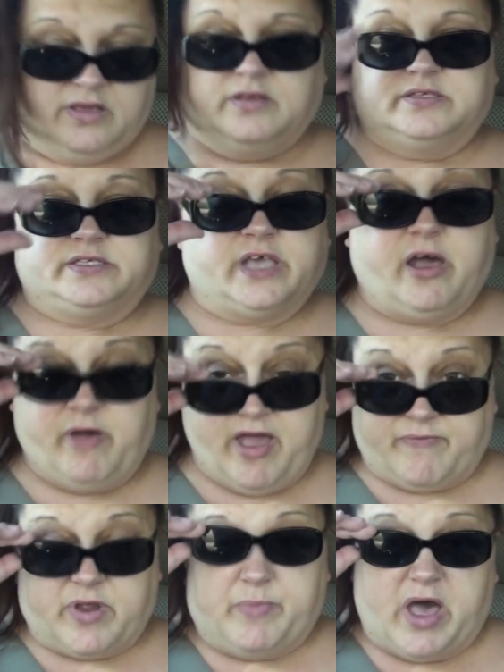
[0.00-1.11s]
yours. So
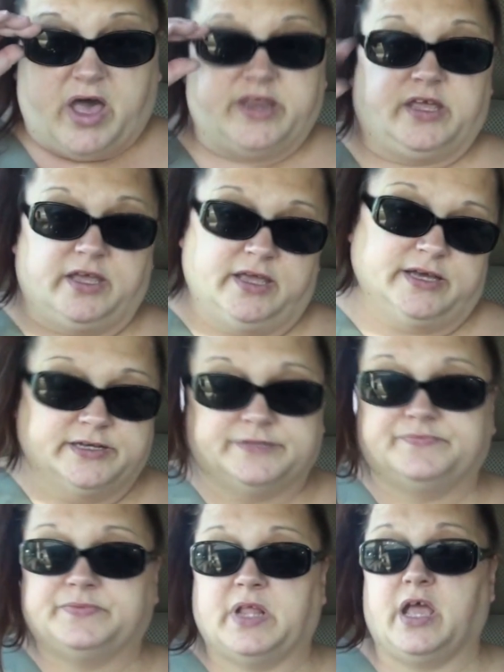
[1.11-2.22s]
everybody,
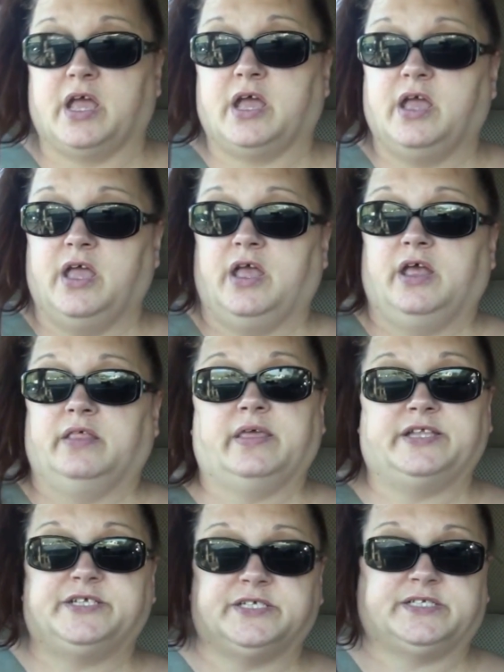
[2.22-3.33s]

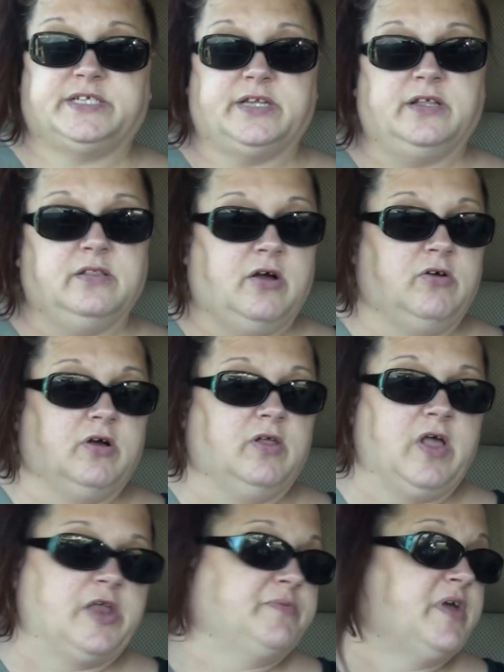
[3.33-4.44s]
they just did a local
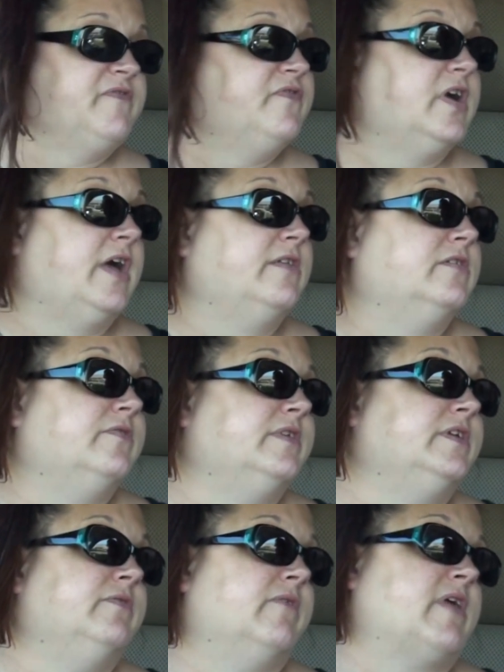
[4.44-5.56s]
on my foot. I don't know what
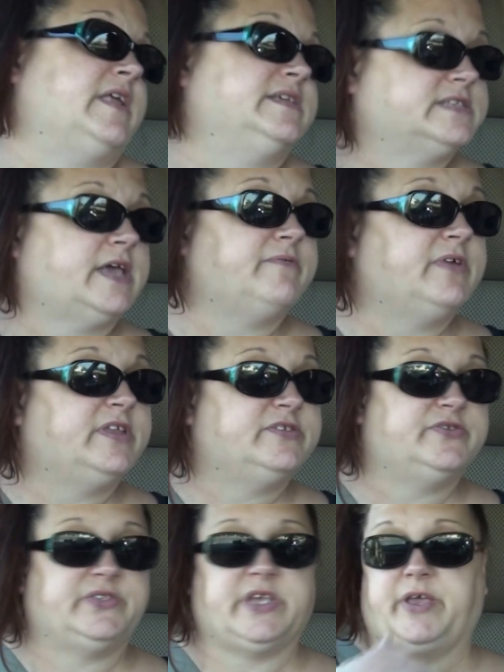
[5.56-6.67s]
you already said. What did
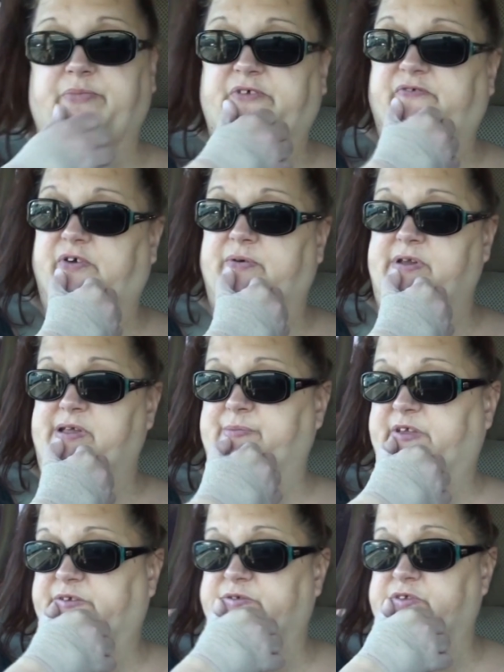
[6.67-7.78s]
you say before when I
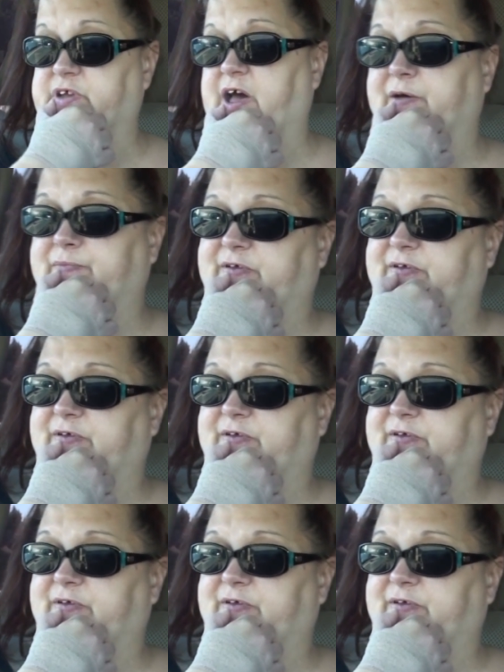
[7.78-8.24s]
made you stop?